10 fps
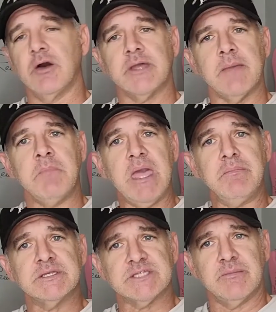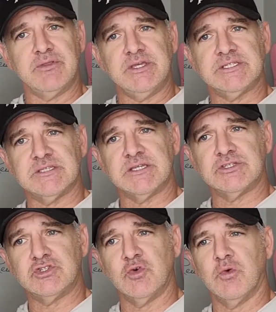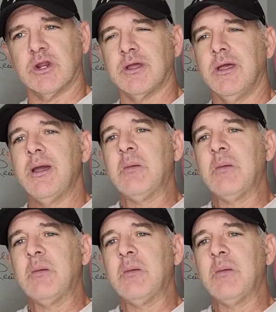okay, maybe some of these things do work.